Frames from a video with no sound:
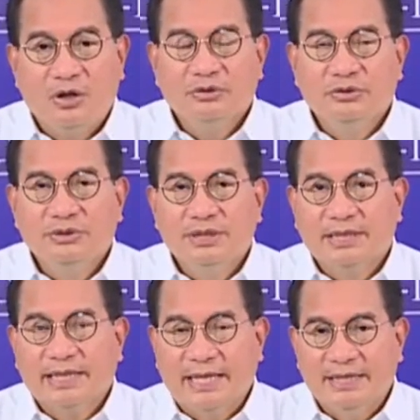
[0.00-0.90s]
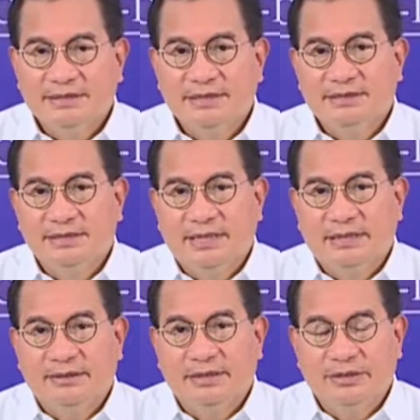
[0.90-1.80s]
Although the cases
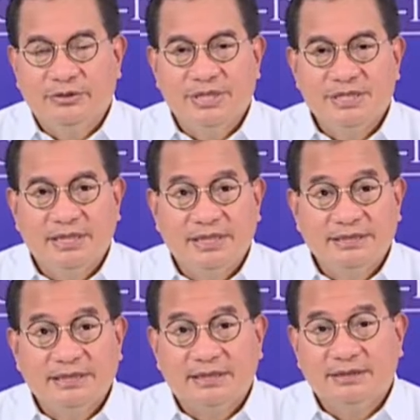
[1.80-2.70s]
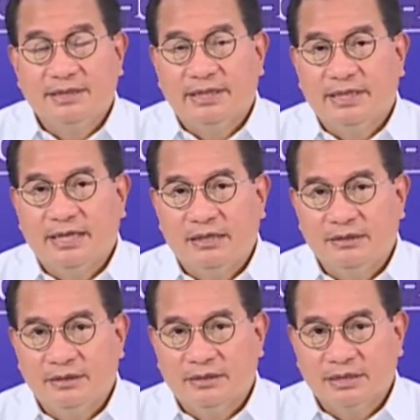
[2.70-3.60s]
in Indonesia is currently
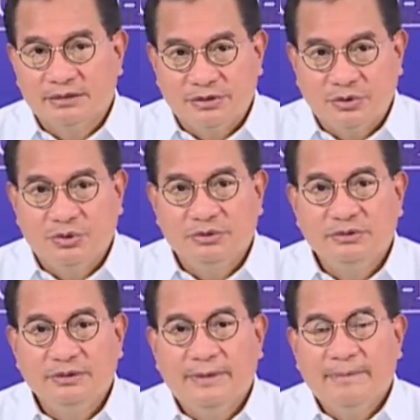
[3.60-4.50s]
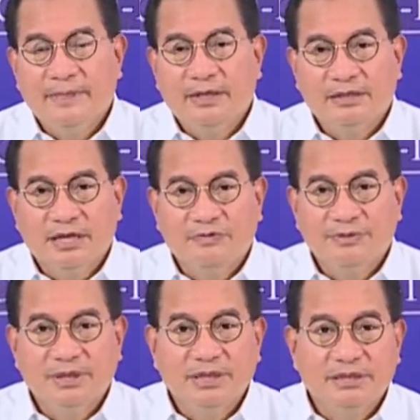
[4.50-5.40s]
under control, the
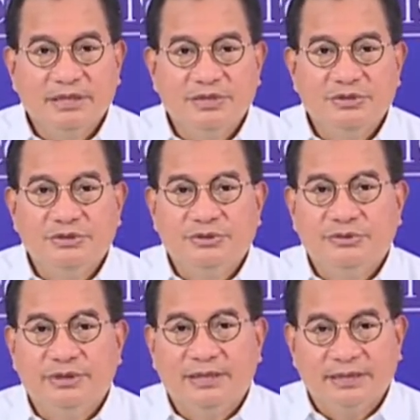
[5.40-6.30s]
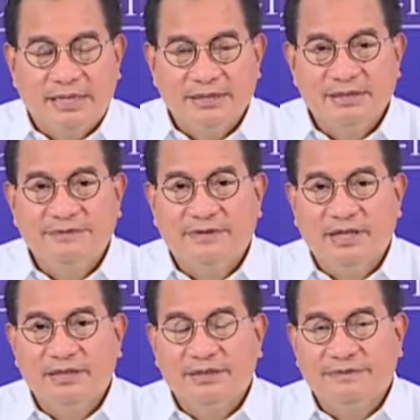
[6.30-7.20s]
government continues to
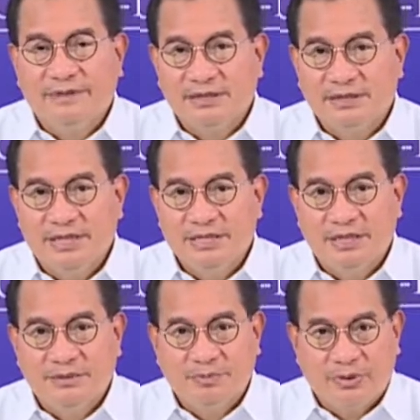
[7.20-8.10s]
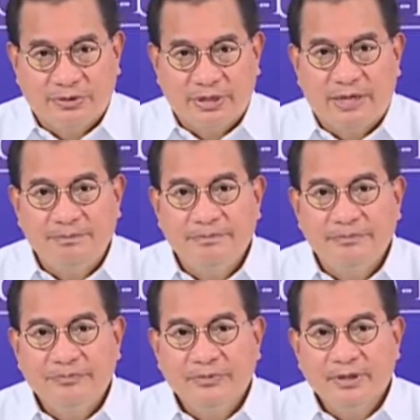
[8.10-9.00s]
intensify the vaccination program,
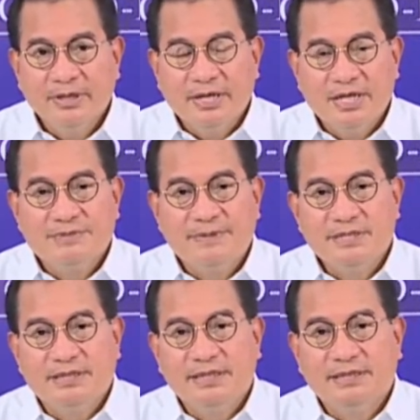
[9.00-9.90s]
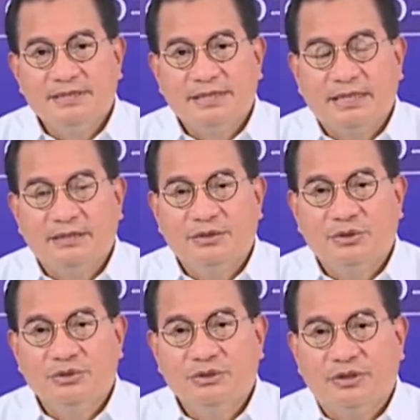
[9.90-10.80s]
especially the second
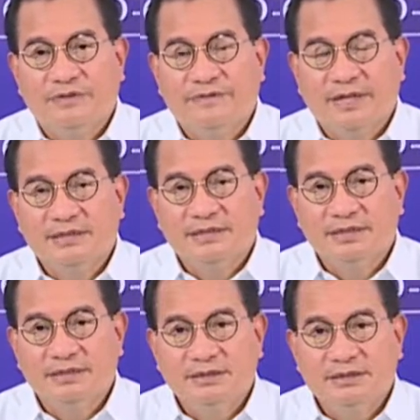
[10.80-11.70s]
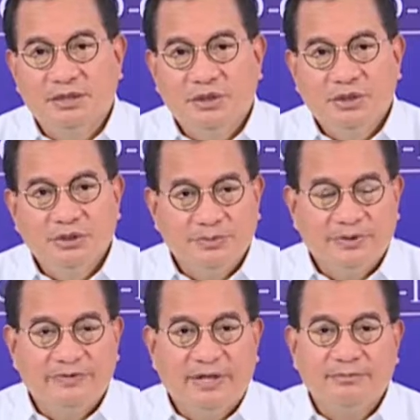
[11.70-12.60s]
dose of vaccines, to
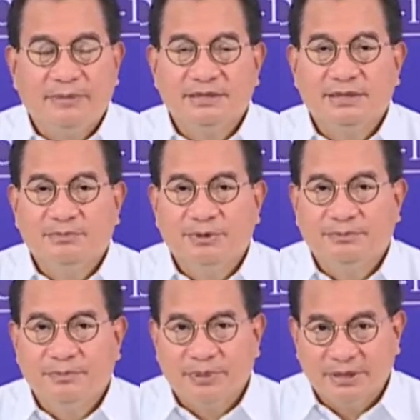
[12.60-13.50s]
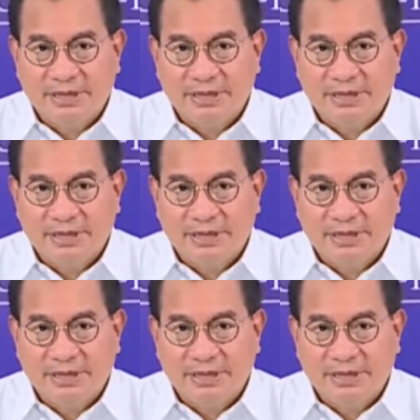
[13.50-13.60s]
provide maximum